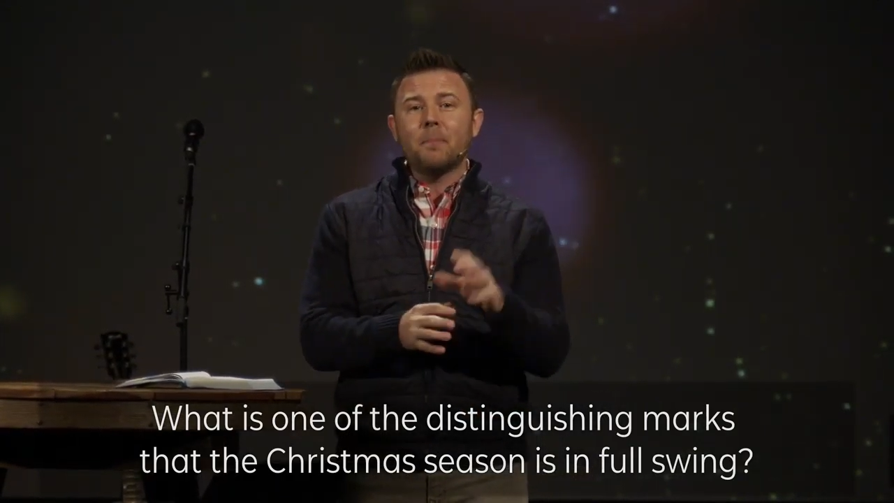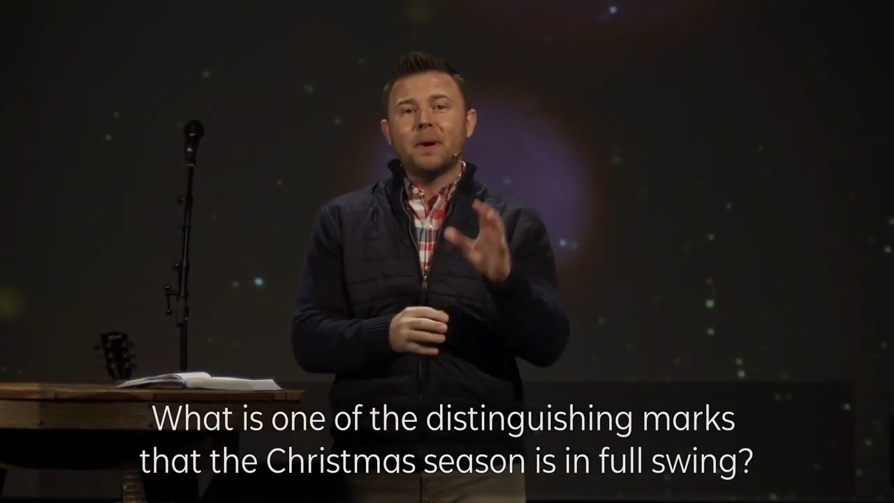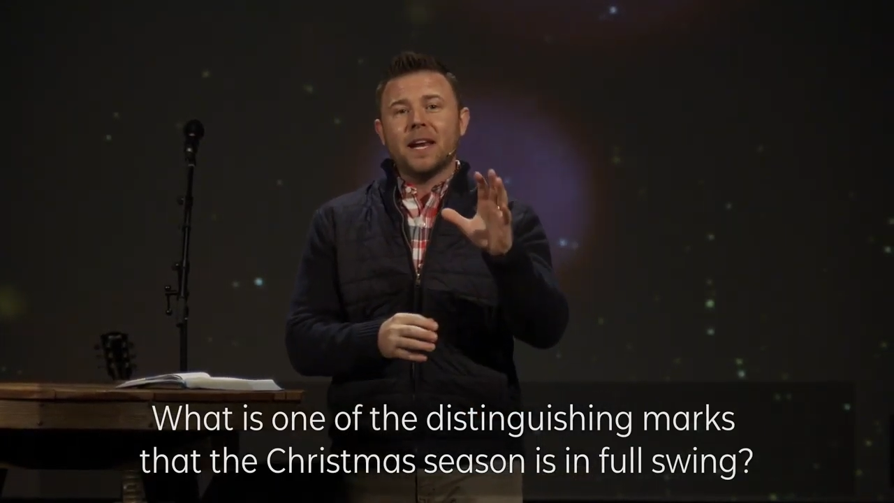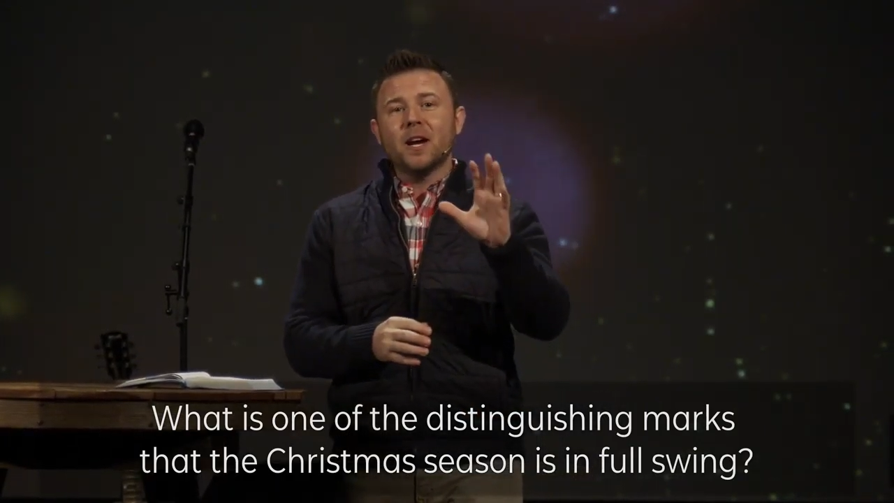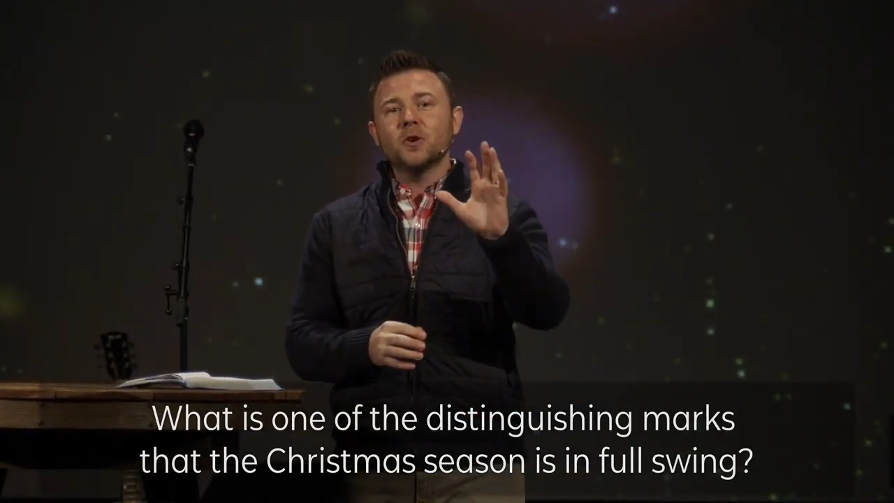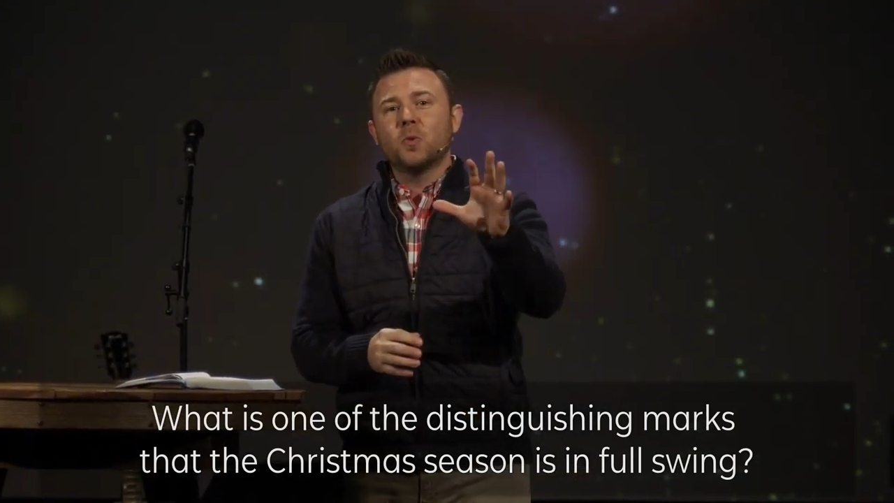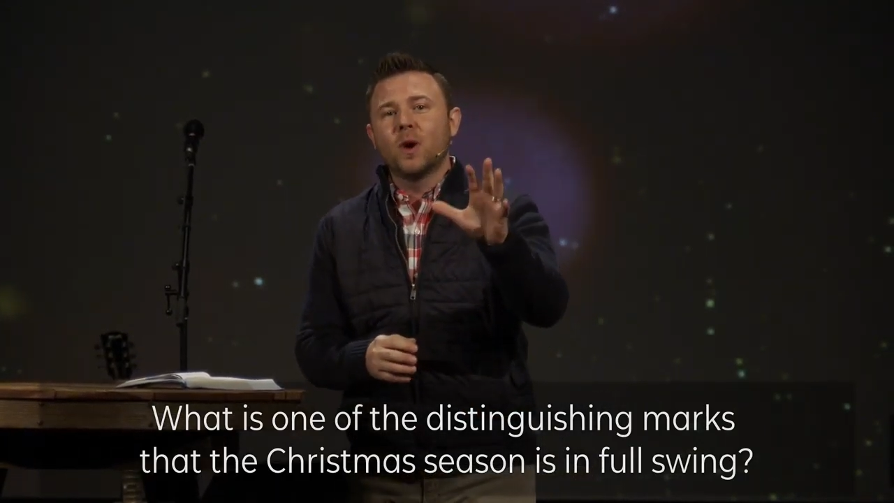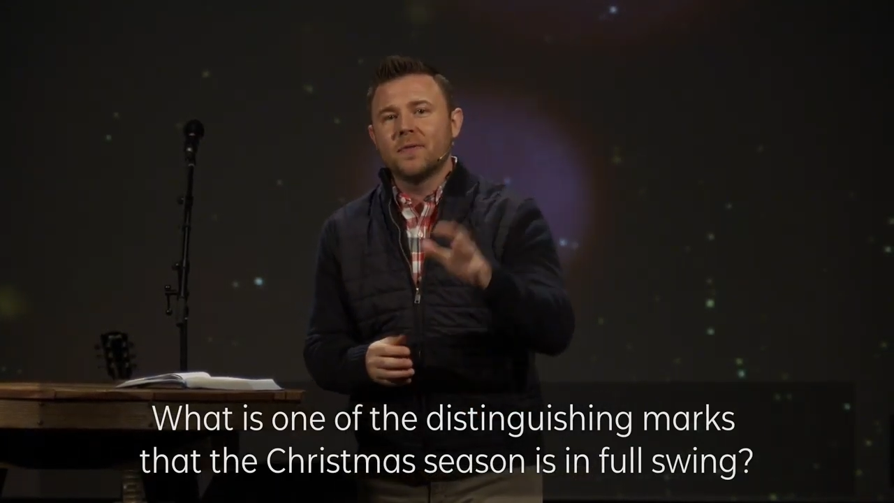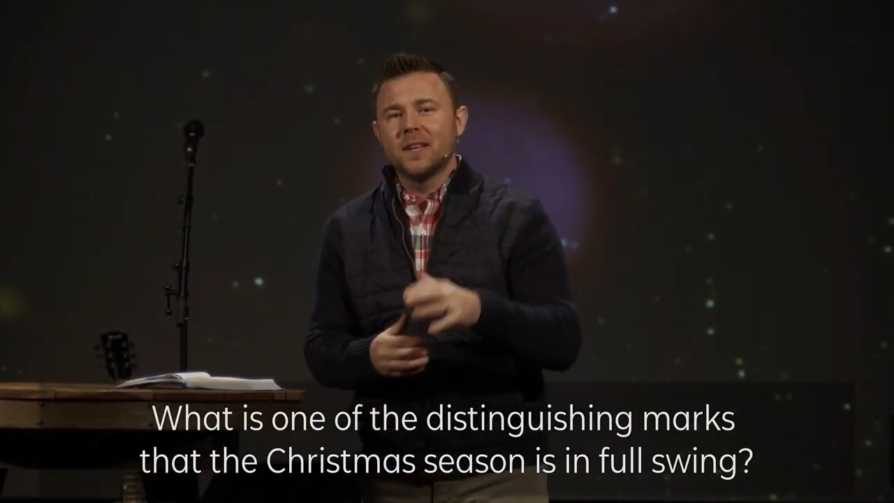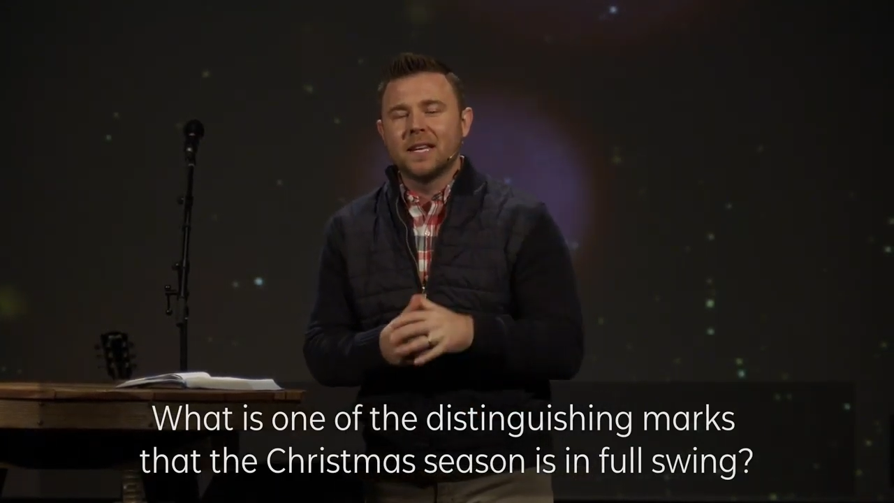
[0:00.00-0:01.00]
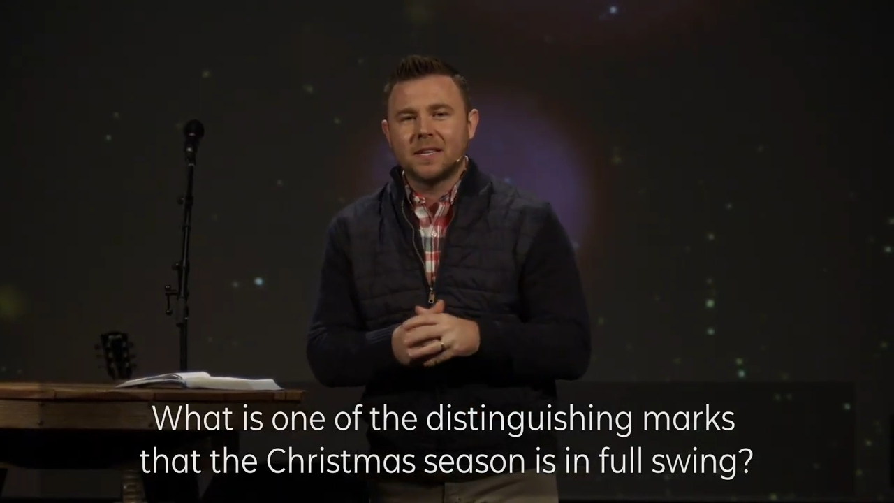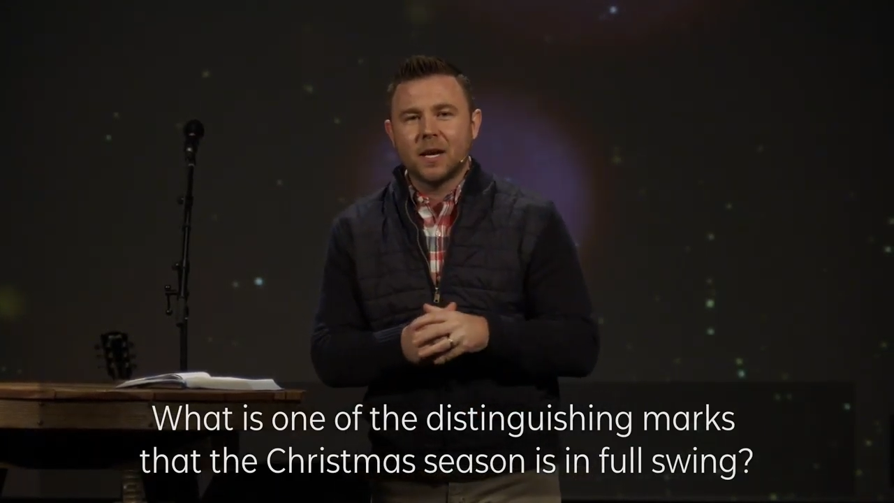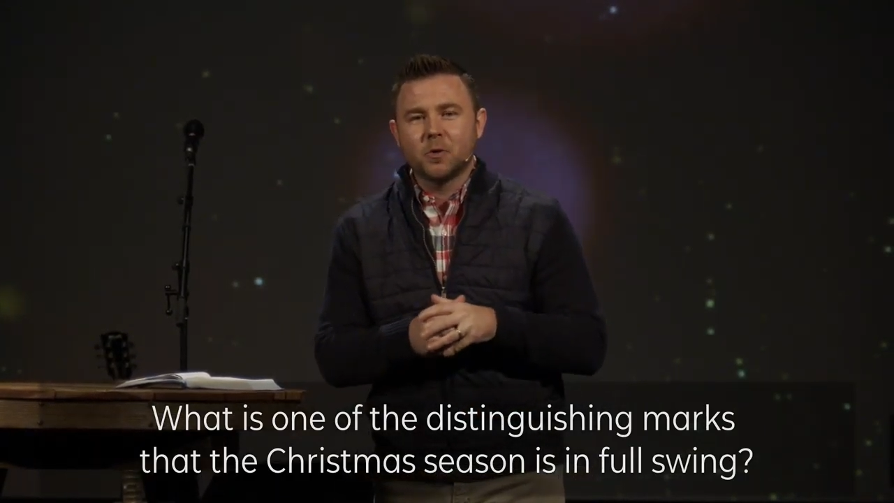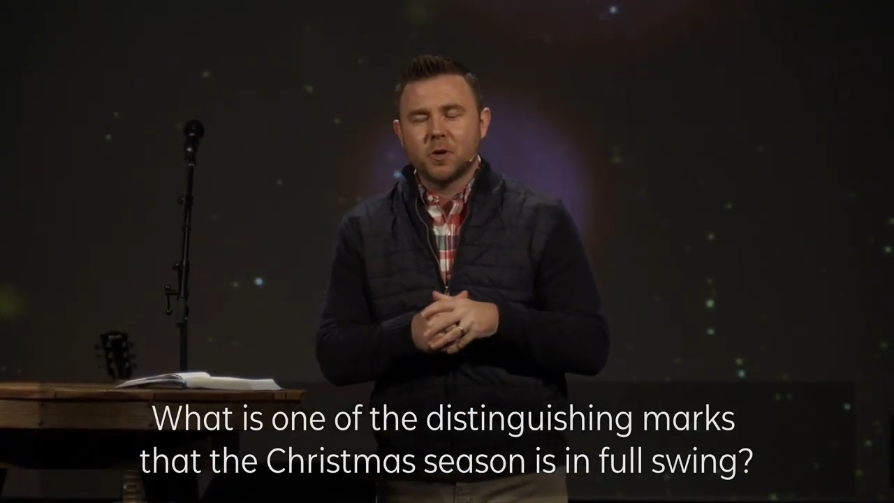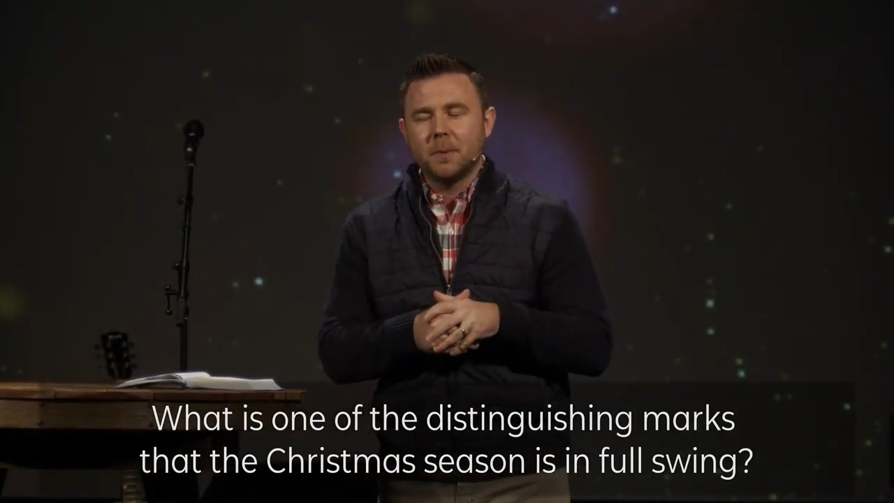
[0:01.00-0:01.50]
but here's one of the
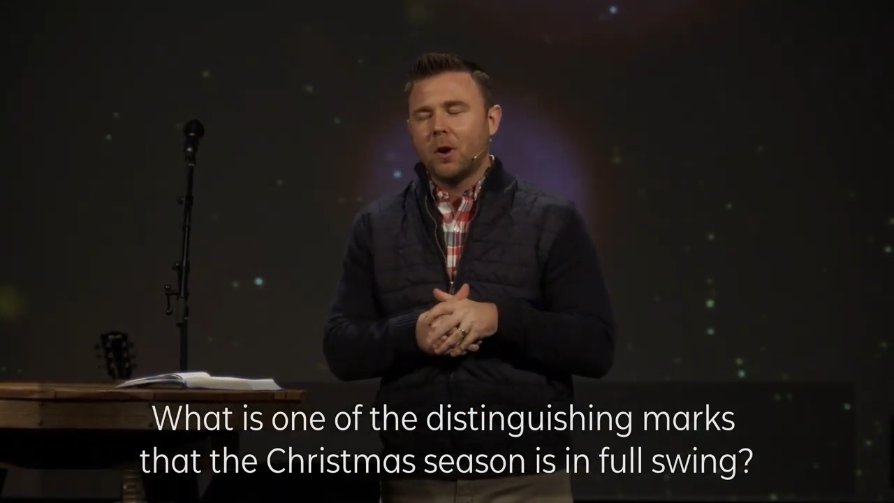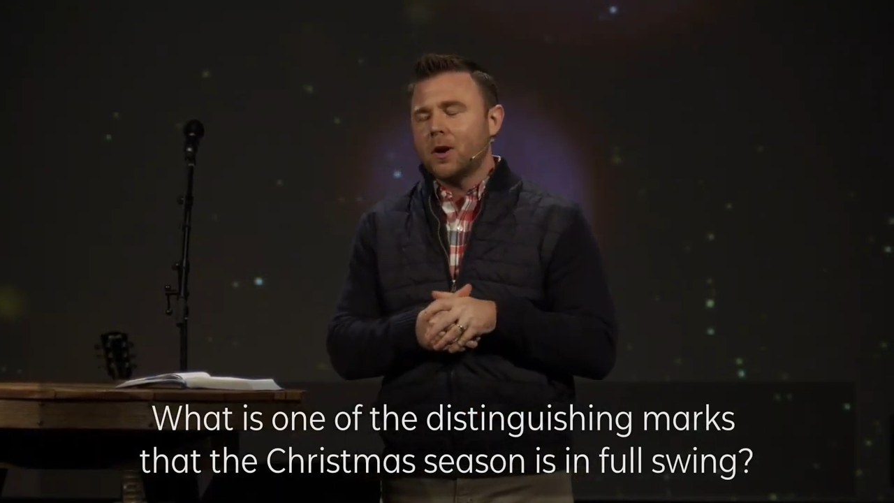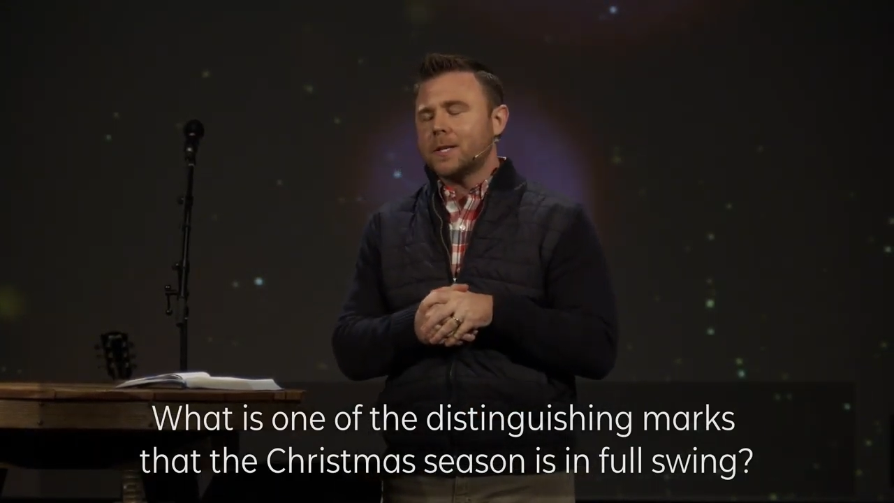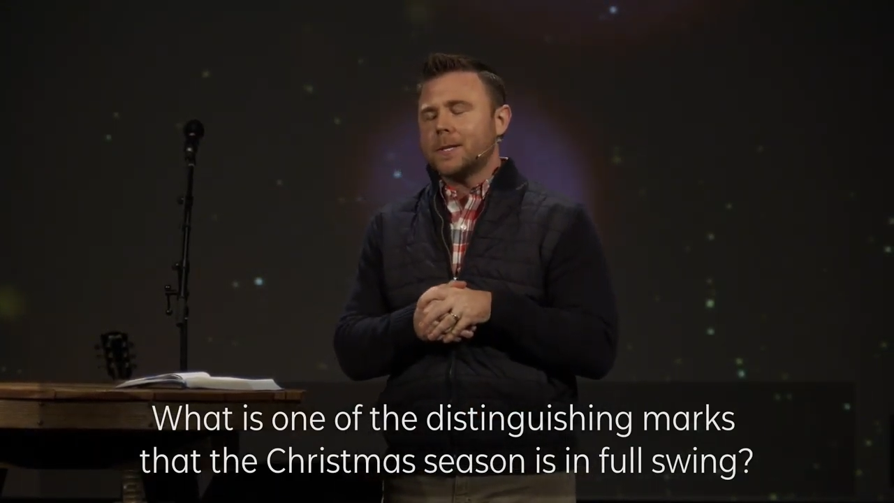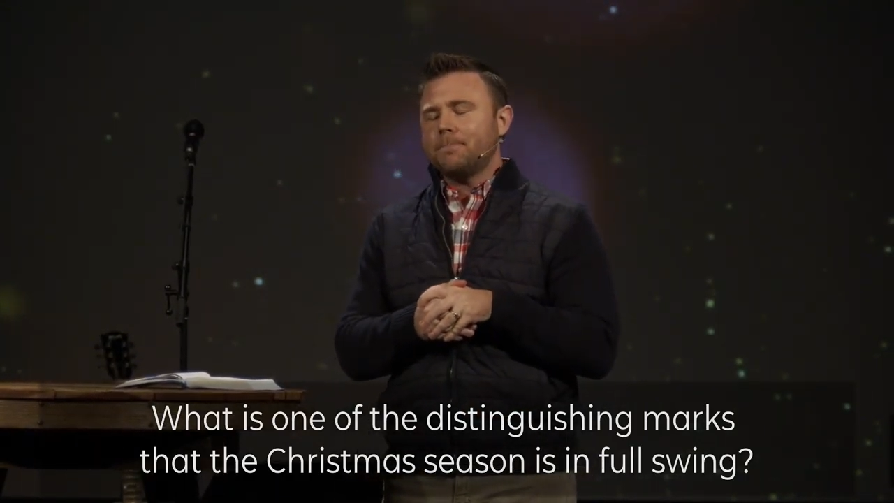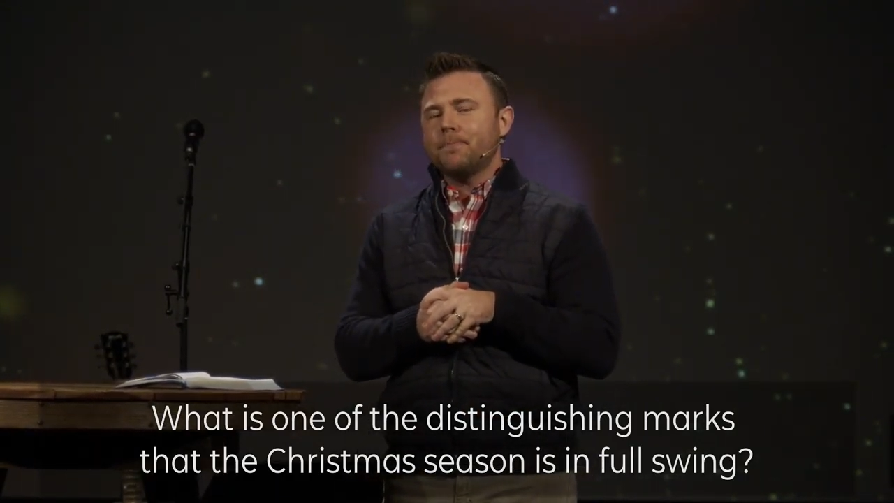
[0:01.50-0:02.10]
distinguishing marks